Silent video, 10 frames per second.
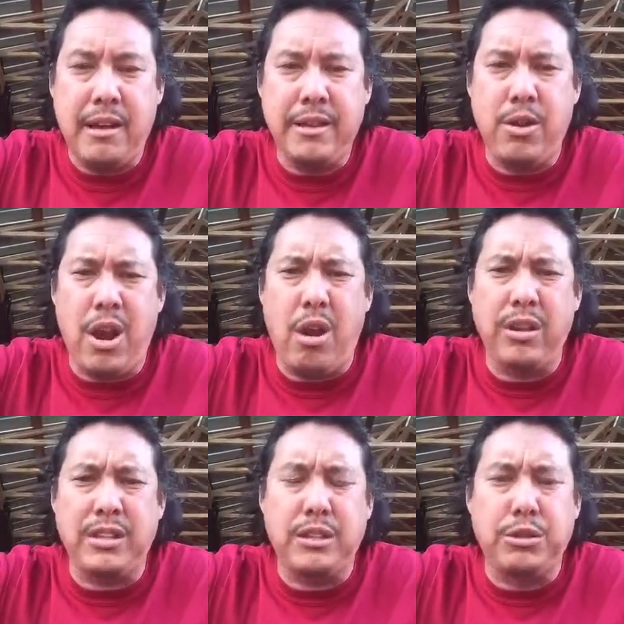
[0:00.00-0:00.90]
You know, I
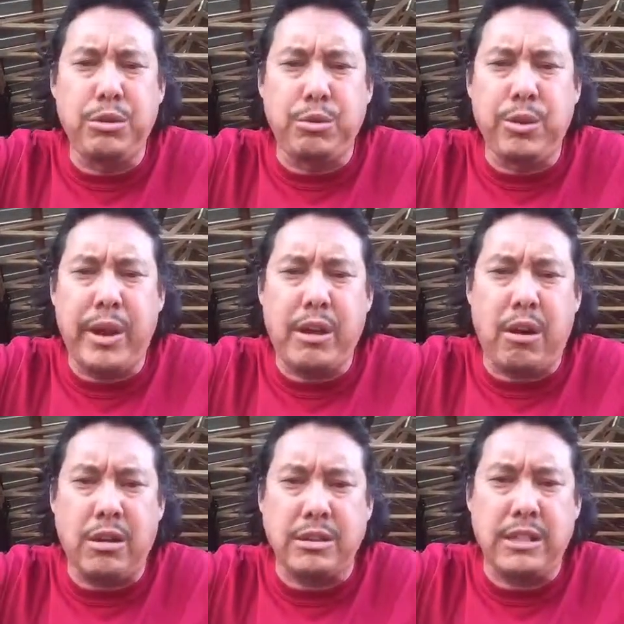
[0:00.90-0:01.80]
only did two three way
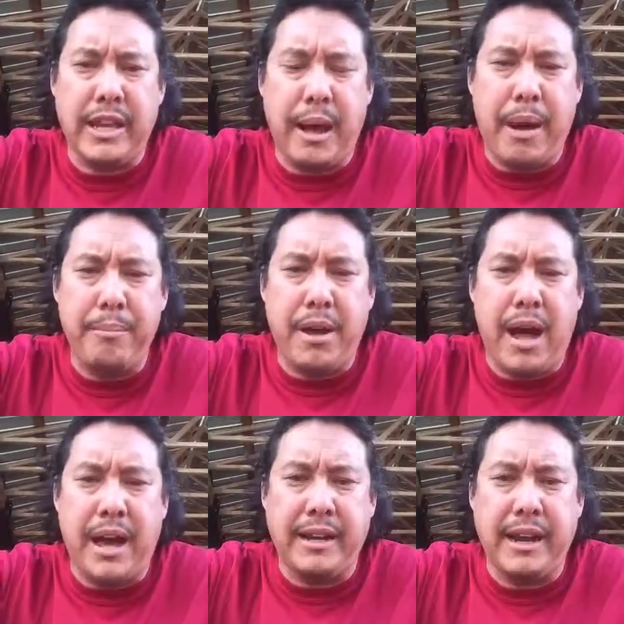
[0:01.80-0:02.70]
calls today. I- am
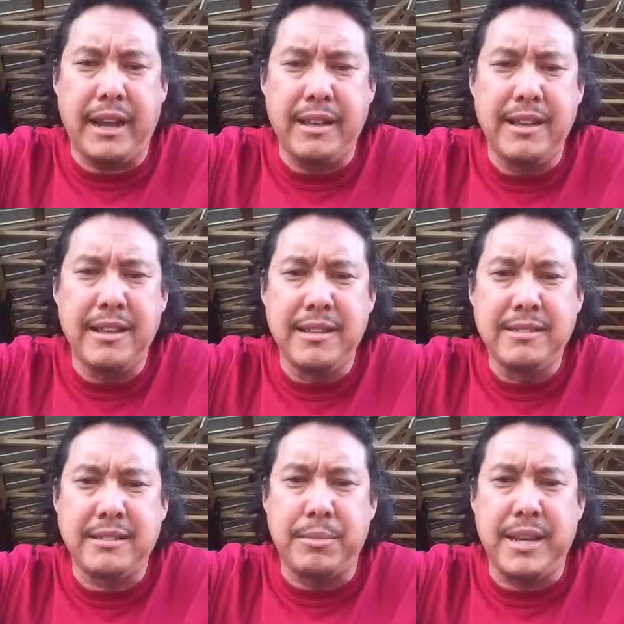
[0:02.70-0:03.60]
behind.
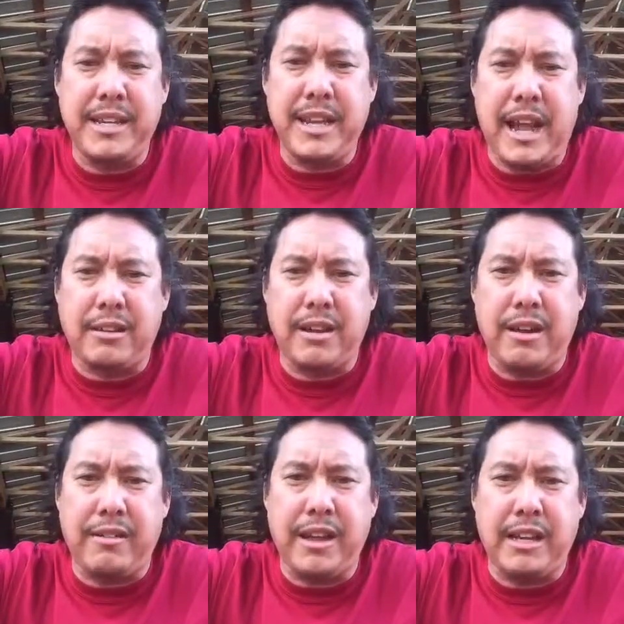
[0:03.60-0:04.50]
Somebody get out
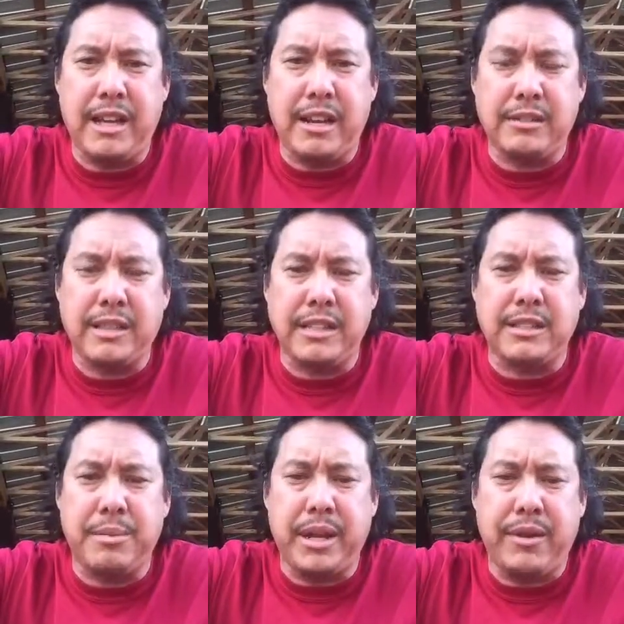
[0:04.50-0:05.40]
there and, and get, a- get
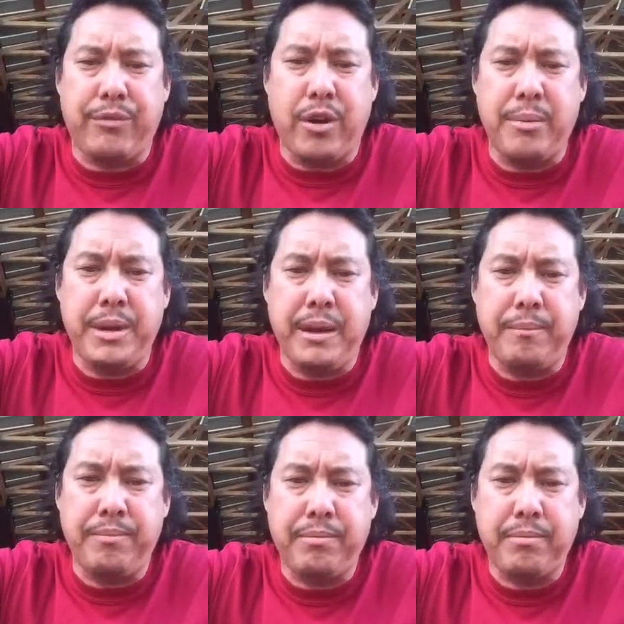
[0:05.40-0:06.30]
somebody in front of me.